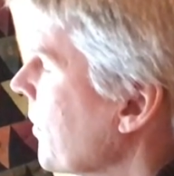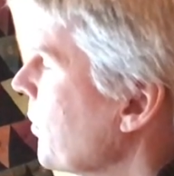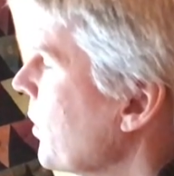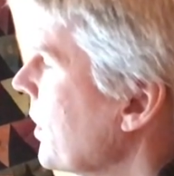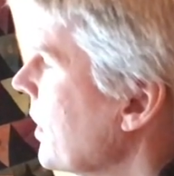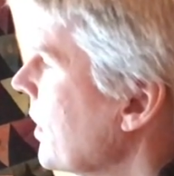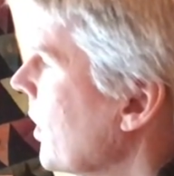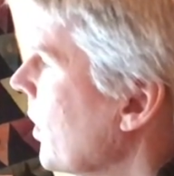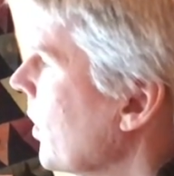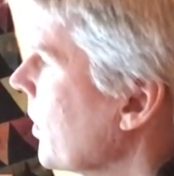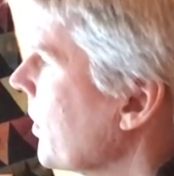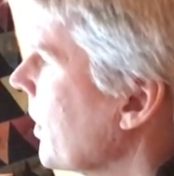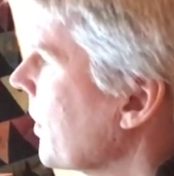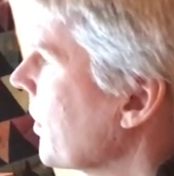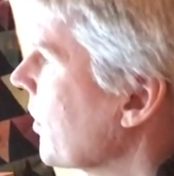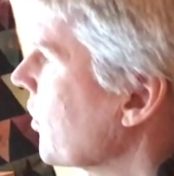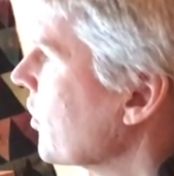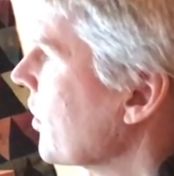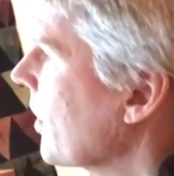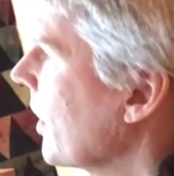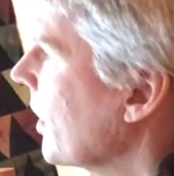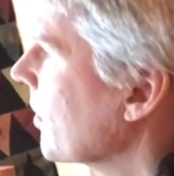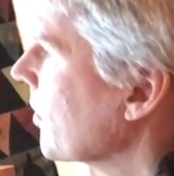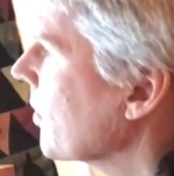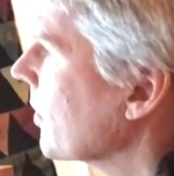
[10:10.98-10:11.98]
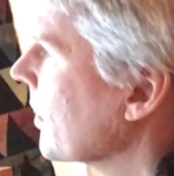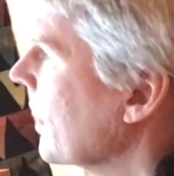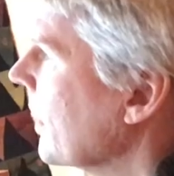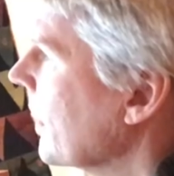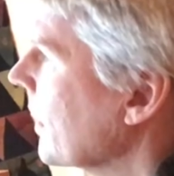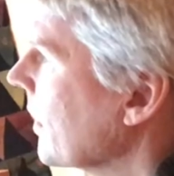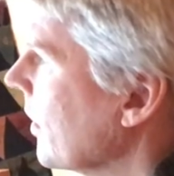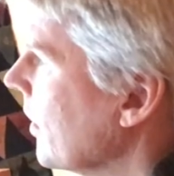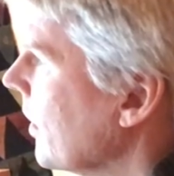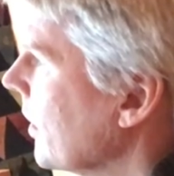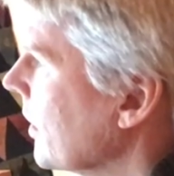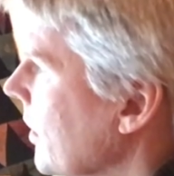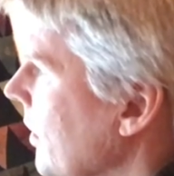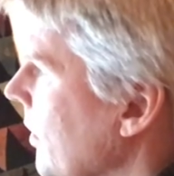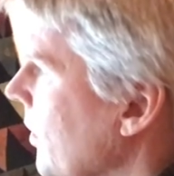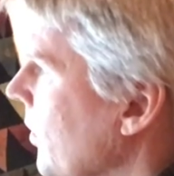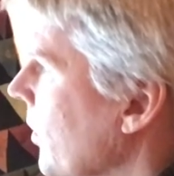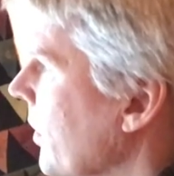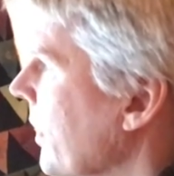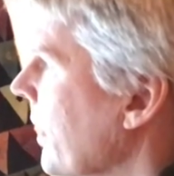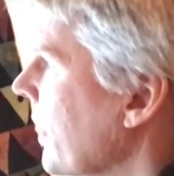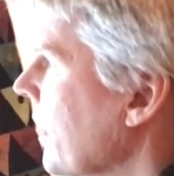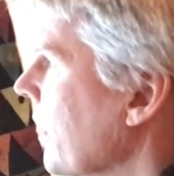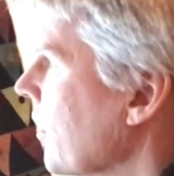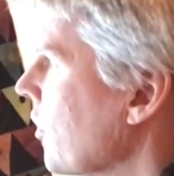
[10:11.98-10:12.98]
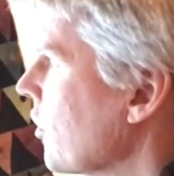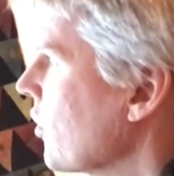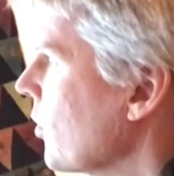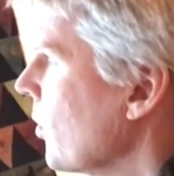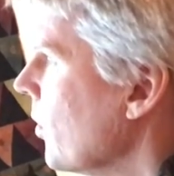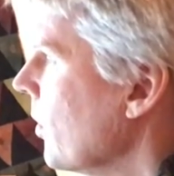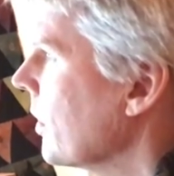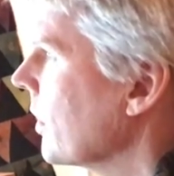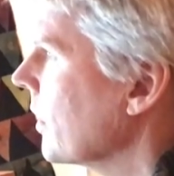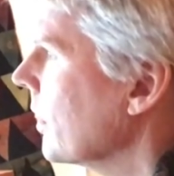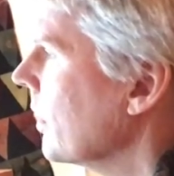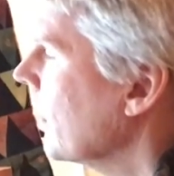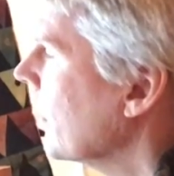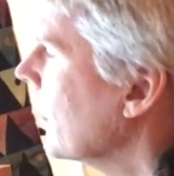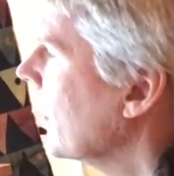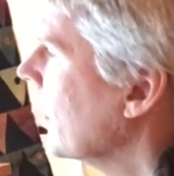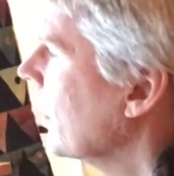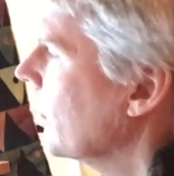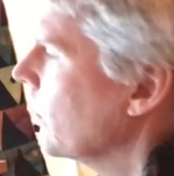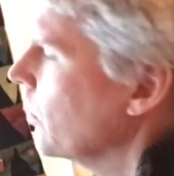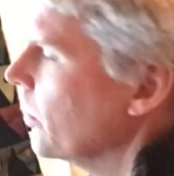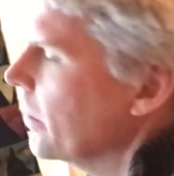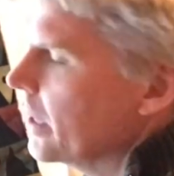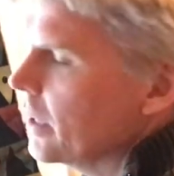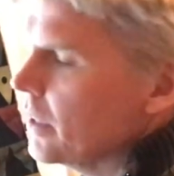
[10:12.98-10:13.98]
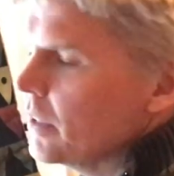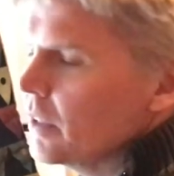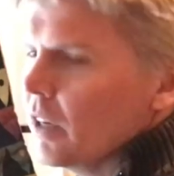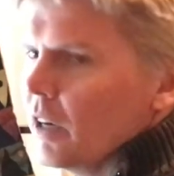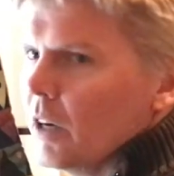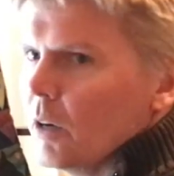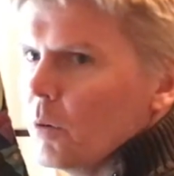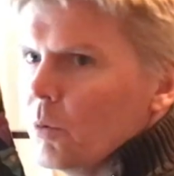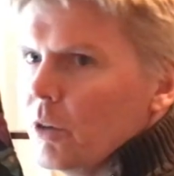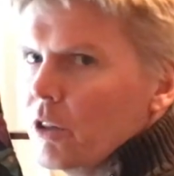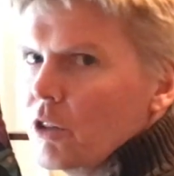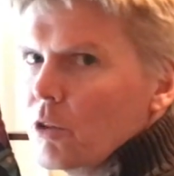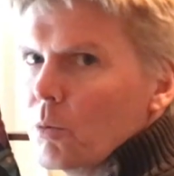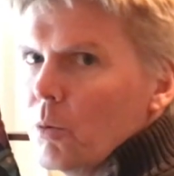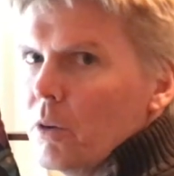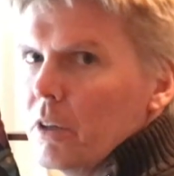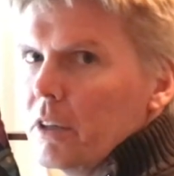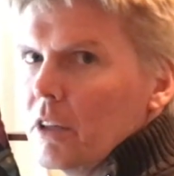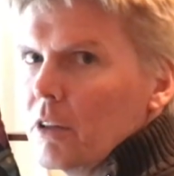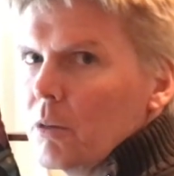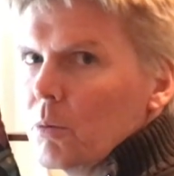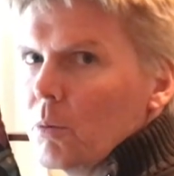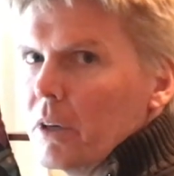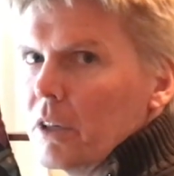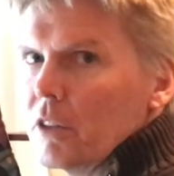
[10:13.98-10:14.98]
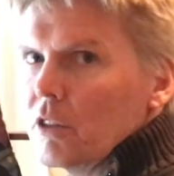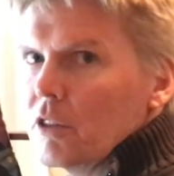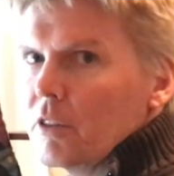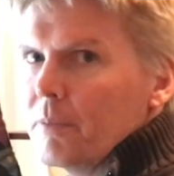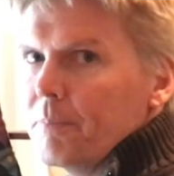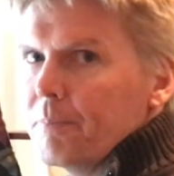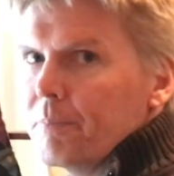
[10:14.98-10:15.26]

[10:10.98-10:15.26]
we know that the shadows are getting longer or getting shorter, we can tell which one is which.